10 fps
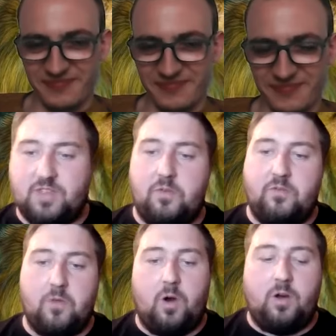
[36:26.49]
Obviously,
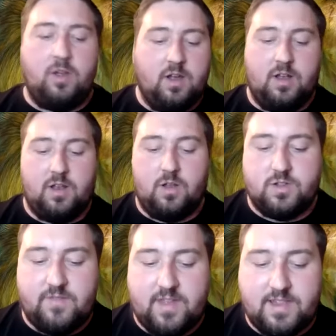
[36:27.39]
we've got
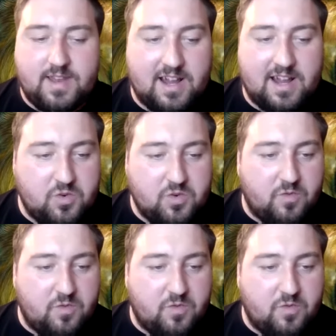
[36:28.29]
lots of international